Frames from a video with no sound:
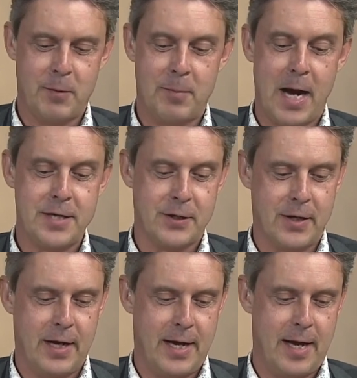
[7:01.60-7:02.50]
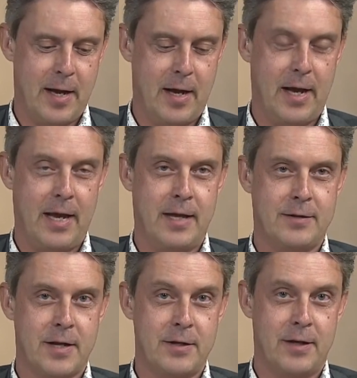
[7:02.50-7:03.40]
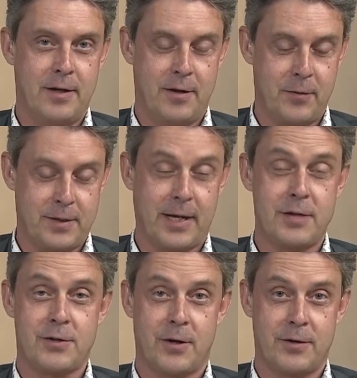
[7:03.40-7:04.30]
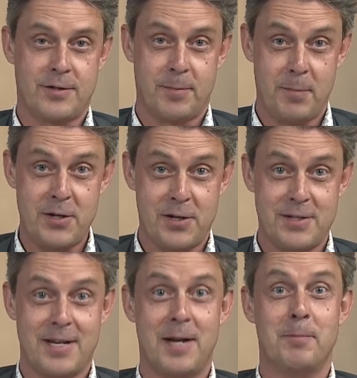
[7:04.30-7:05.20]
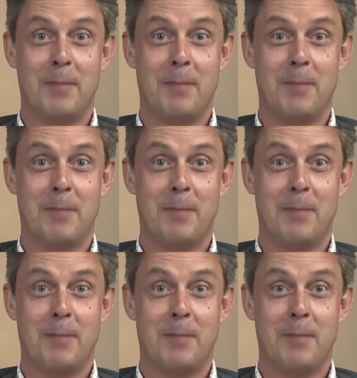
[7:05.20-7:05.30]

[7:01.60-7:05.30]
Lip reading: a reminder, to get your submissions in.